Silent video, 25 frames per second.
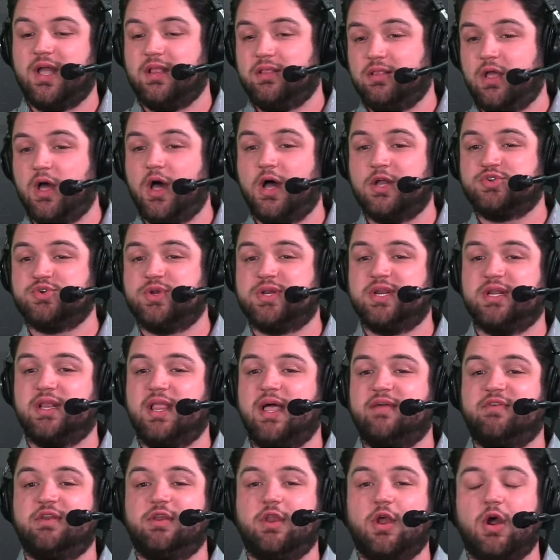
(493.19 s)

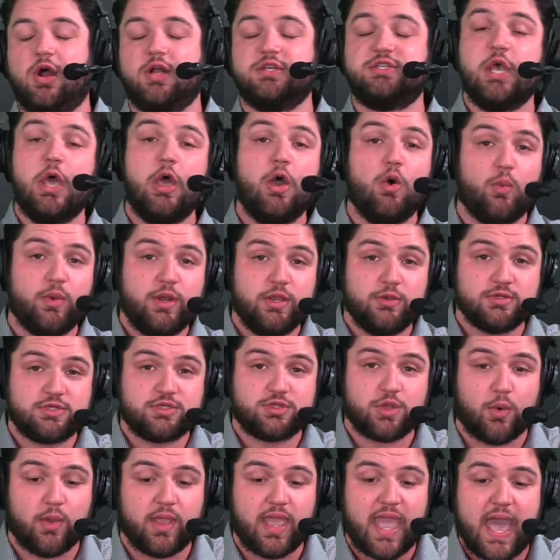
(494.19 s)
111 yards when he was
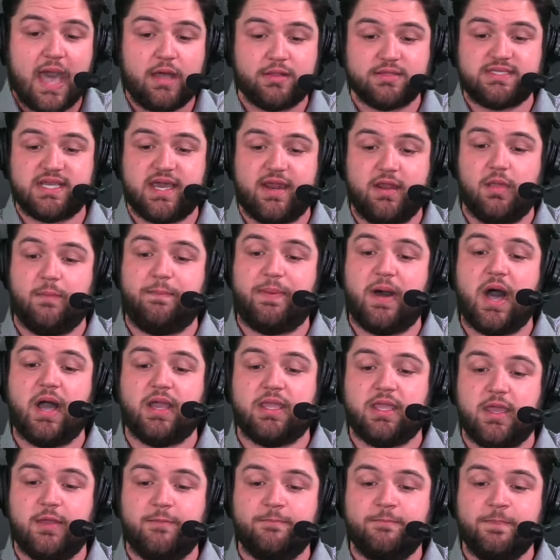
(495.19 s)
throwing outside of the
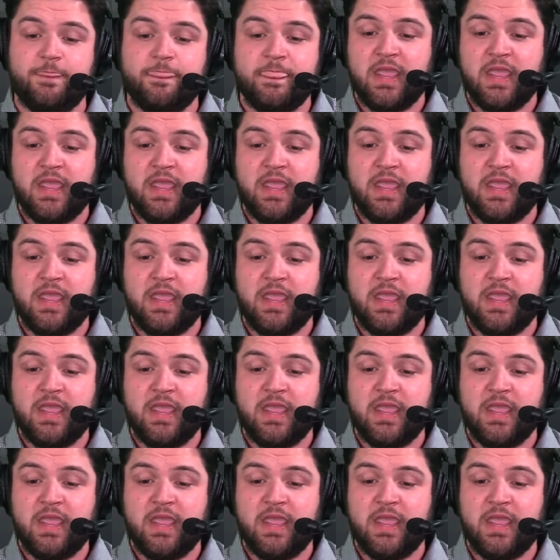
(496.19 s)
pocket.